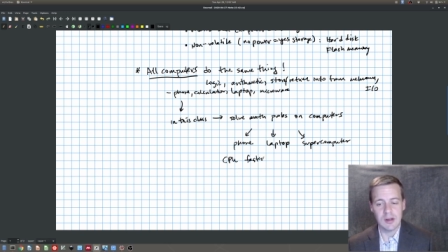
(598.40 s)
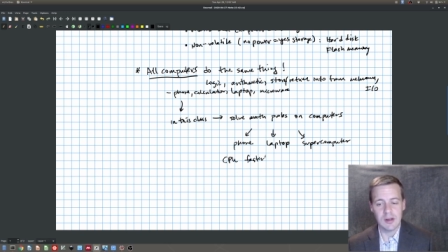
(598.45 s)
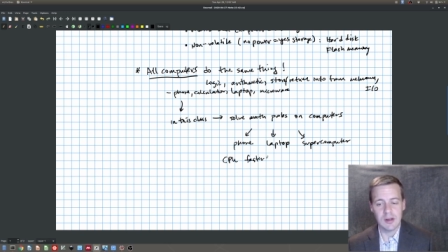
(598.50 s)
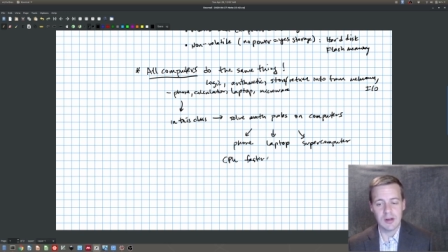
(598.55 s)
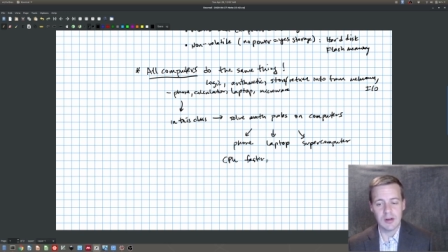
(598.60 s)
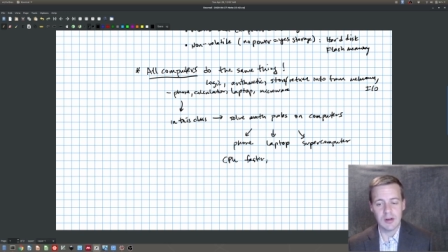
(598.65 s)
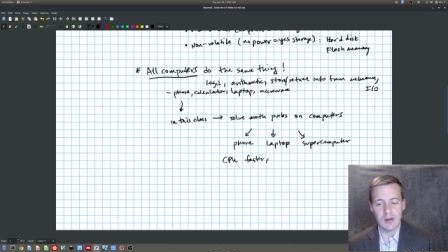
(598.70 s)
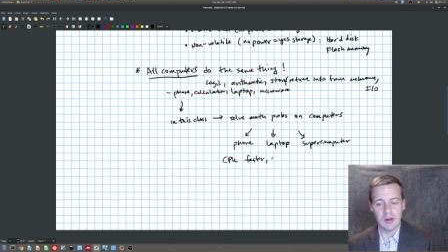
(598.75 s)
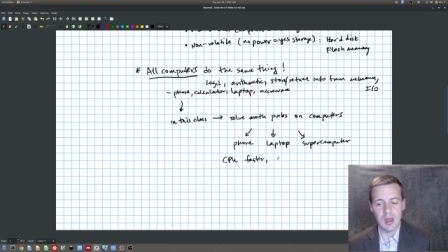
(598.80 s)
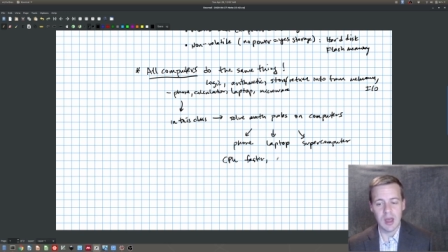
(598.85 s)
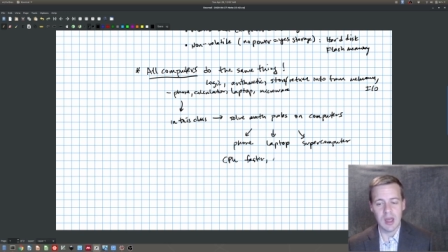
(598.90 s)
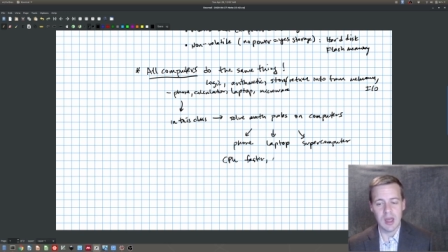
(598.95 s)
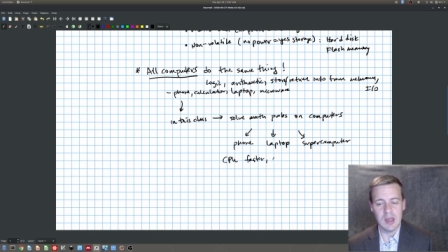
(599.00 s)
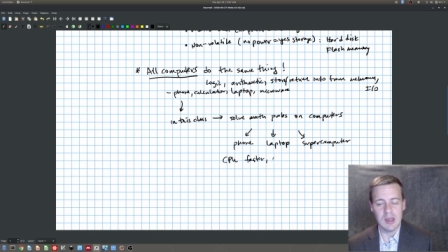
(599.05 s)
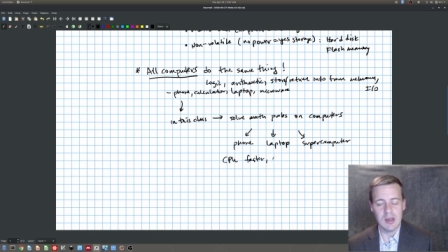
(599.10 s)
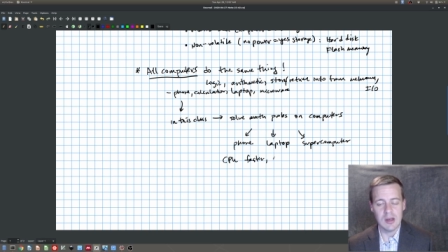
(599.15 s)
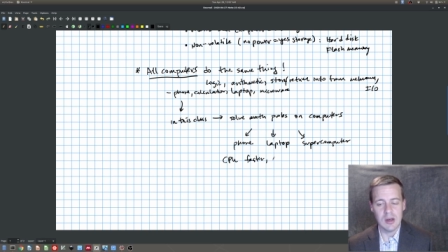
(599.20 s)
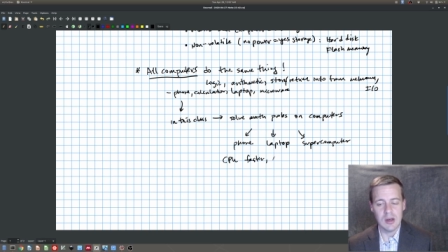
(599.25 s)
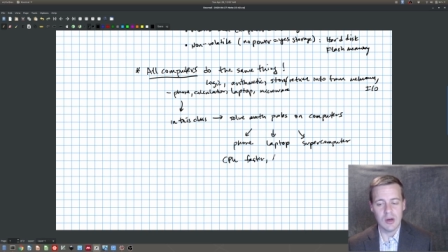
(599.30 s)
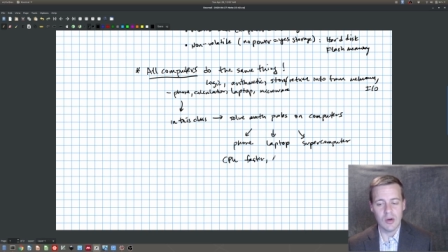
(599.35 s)
okay,
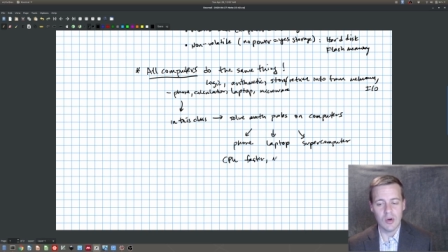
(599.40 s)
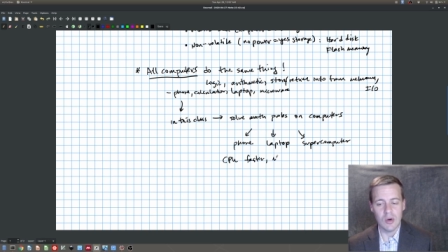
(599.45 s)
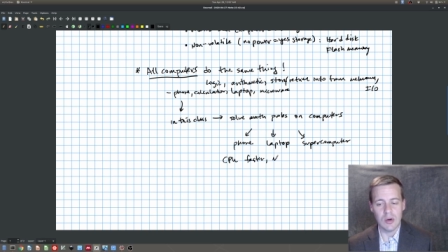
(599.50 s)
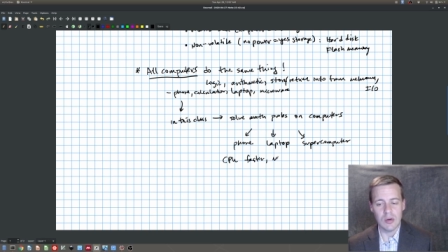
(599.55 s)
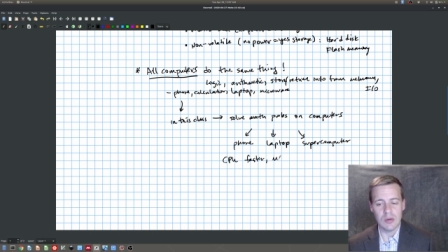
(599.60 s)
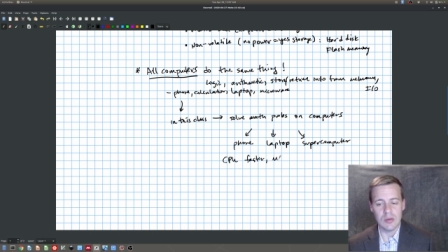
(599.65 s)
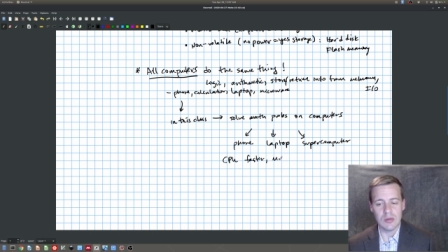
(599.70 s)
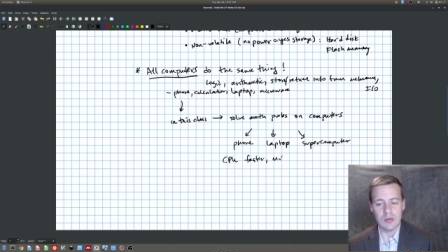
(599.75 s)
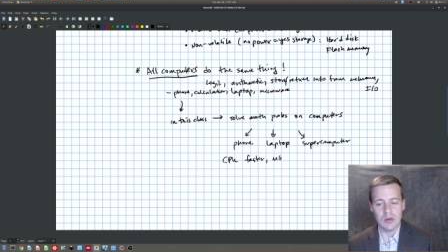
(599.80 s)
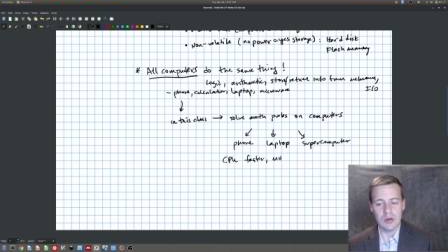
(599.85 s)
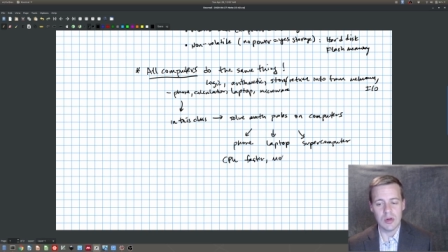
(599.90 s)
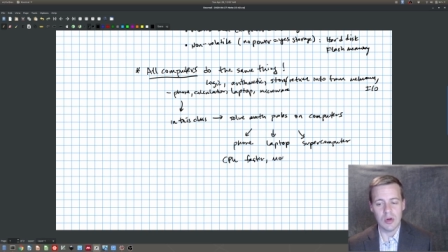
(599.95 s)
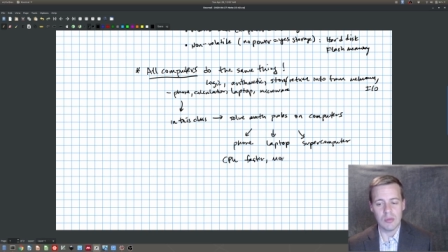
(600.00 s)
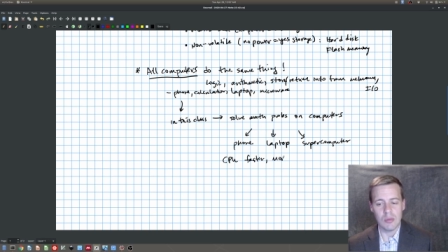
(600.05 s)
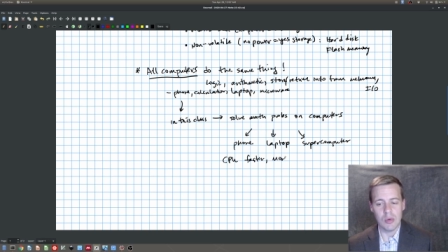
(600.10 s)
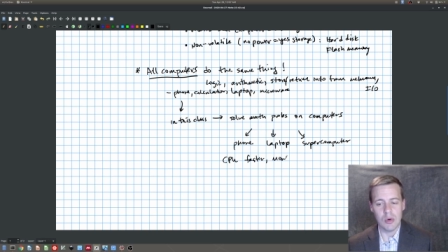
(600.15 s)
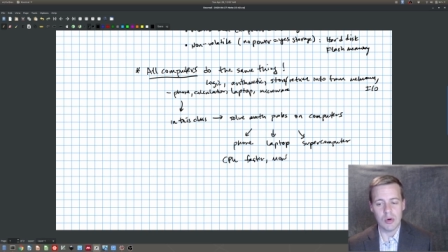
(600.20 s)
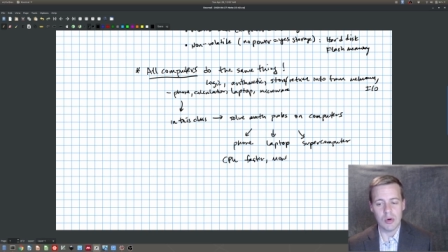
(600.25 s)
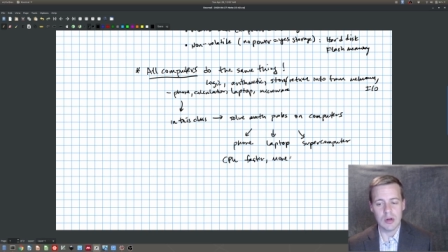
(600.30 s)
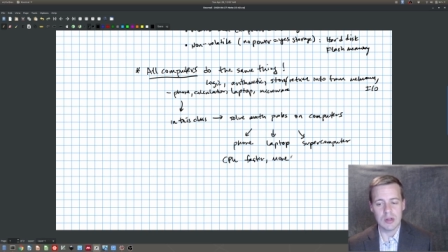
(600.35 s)
or, you know,
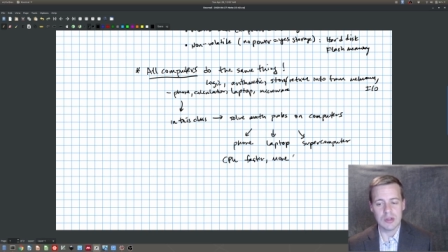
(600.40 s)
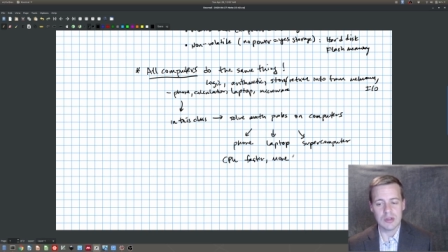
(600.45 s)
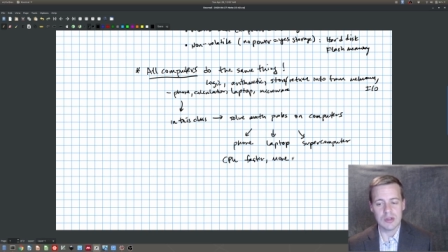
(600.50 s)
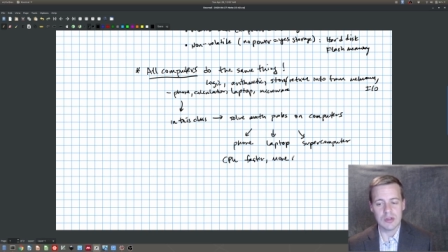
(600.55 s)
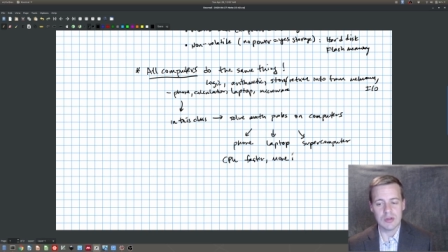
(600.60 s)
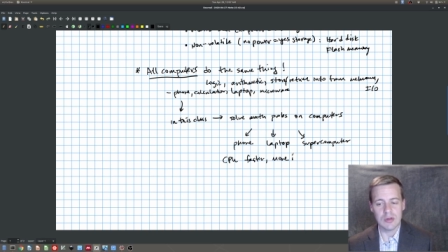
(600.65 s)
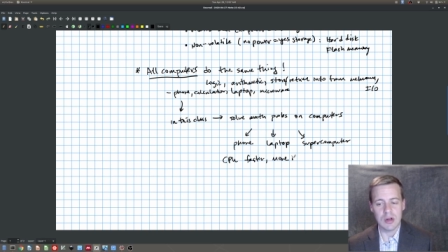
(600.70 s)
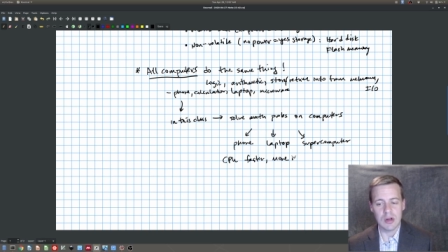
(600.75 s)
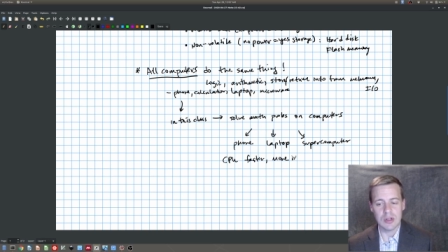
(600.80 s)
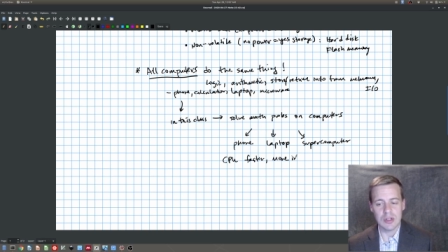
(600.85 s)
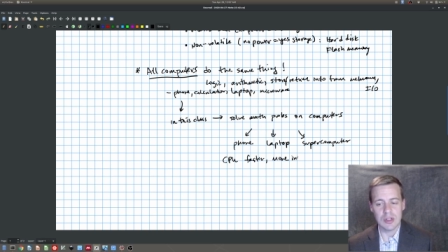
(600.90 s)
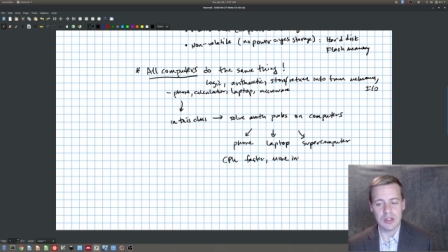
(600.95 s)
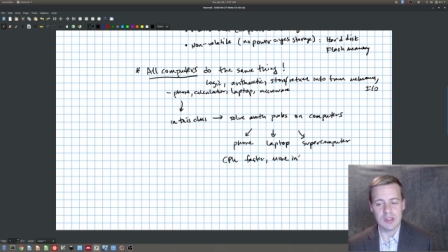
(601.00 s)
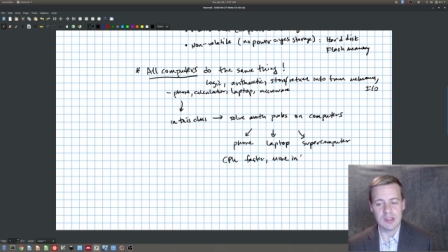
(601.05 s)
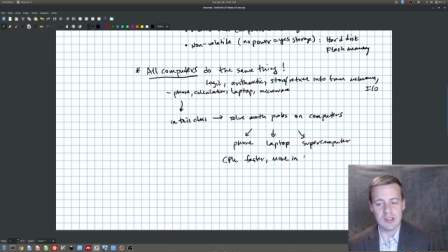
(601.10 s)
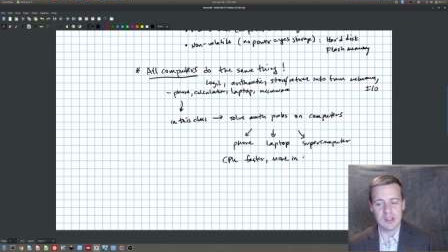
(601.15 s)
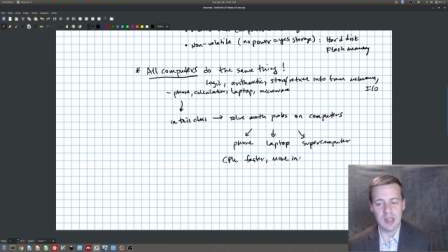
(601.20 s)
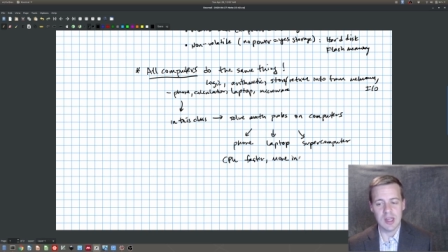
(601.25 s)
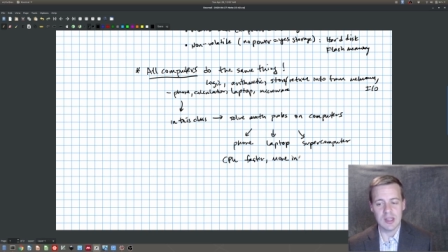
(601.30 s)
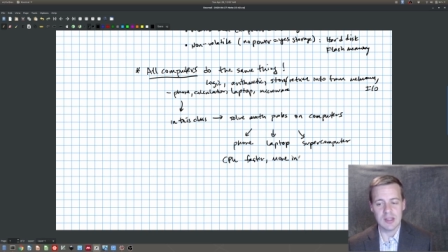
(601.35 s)
more instruction
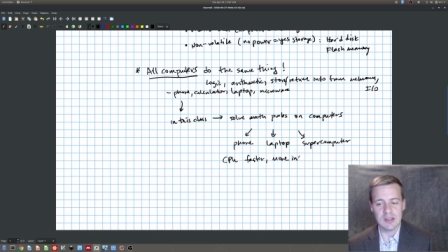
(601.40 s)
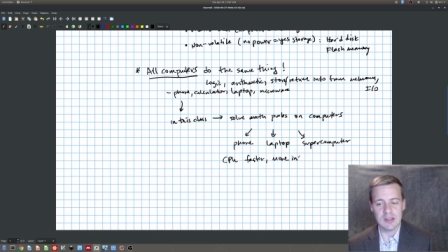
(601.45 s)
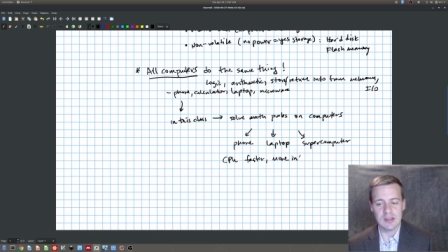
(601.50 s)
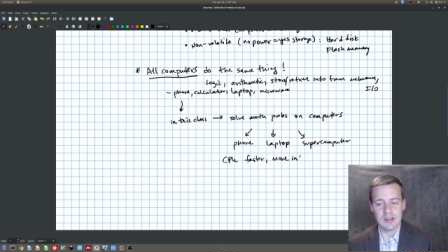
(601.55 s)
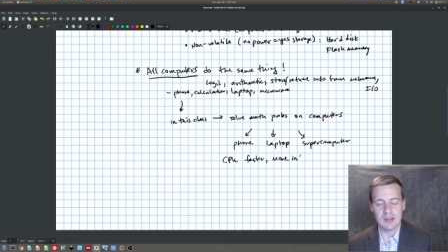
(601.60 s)
sets,